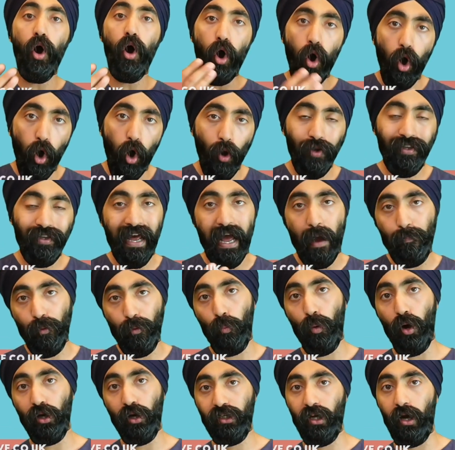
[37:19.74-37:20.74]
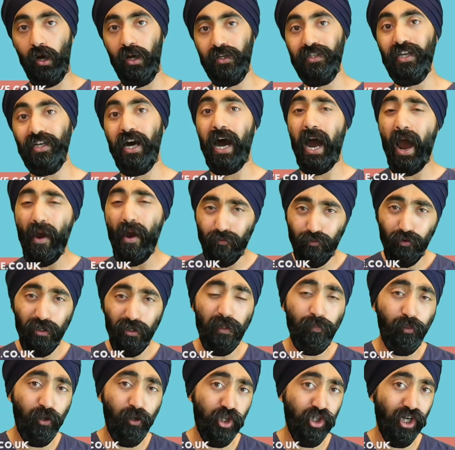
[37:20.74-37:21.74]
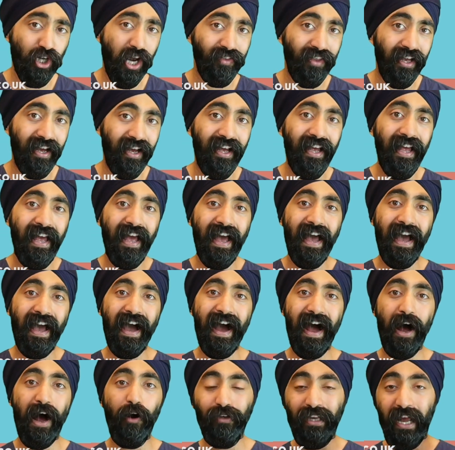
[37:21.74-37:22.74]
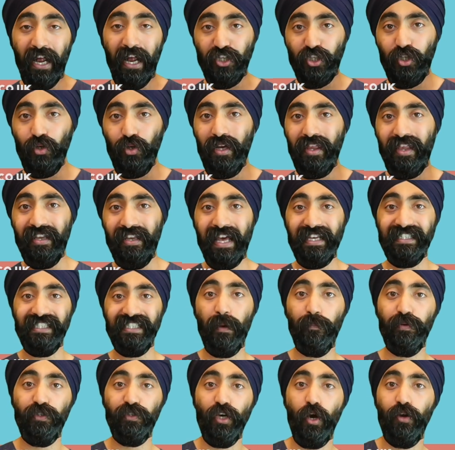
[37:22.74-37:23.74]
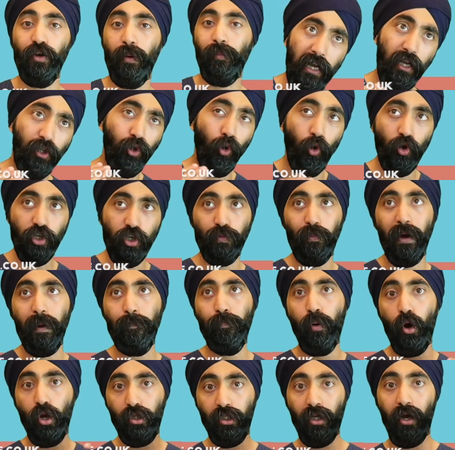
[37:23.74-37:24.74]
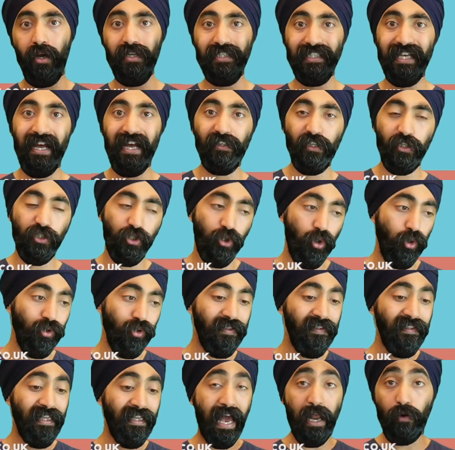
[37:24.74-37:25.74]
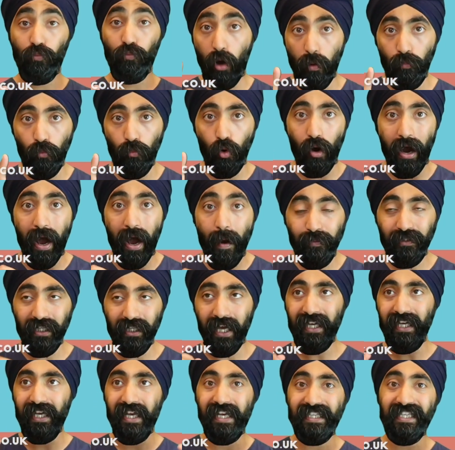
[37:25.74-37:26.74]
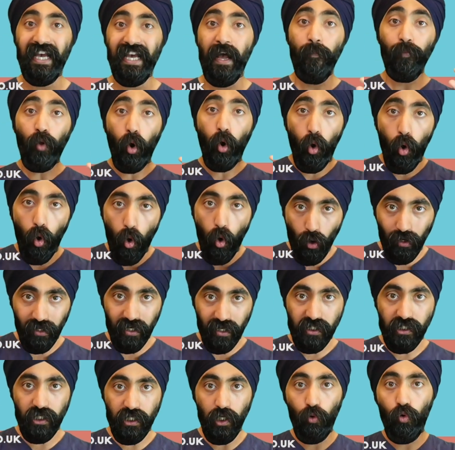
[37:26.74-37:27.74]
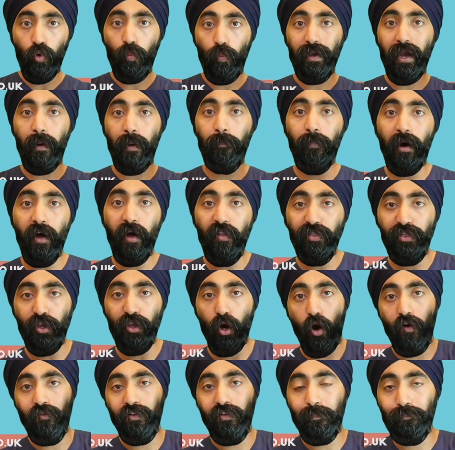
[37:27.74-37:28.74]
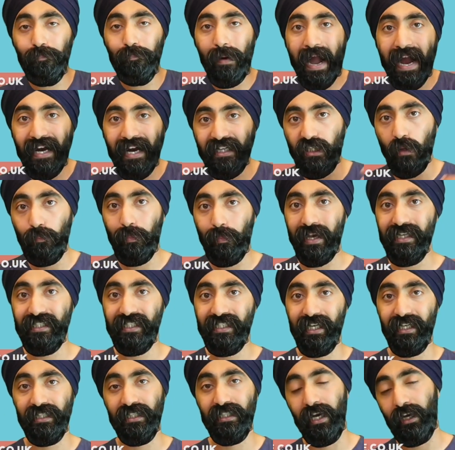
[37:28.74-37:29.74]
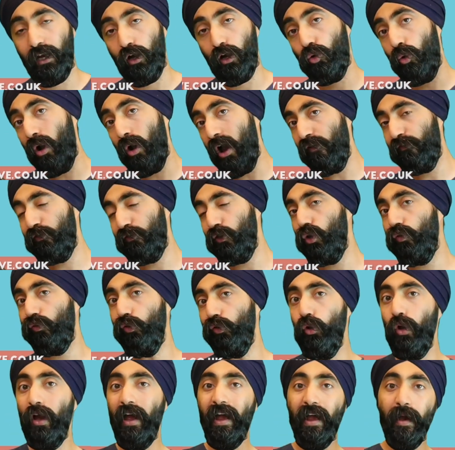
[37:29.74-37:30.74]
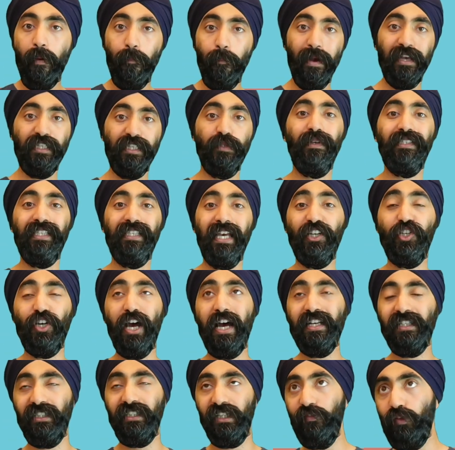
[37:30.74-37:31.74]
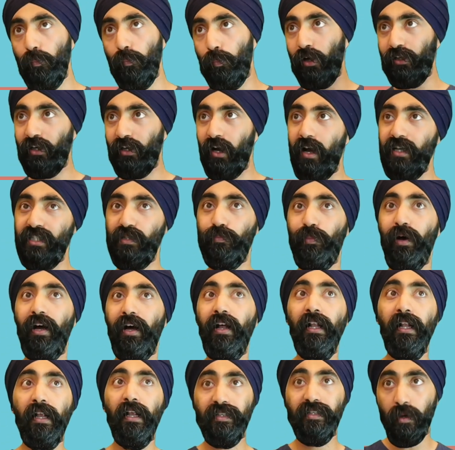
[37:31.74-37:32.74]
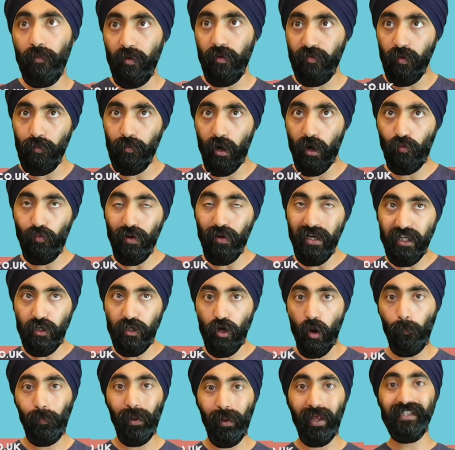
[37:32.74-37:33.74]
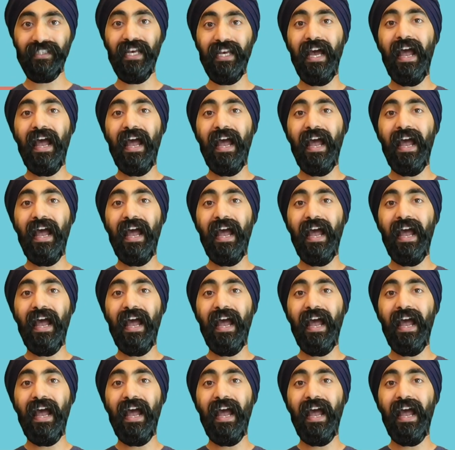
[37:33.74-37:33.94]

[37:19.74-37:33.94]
on Apple Podcasts. I really appreciate that. Uh, I'll catch you in the next episode. I'm going to launch my podcast calendar soon. And one more update is August will be a month of back to basics. Like quite a few of you message me saying, Jaz. I love the podcast, but some of them are really complex.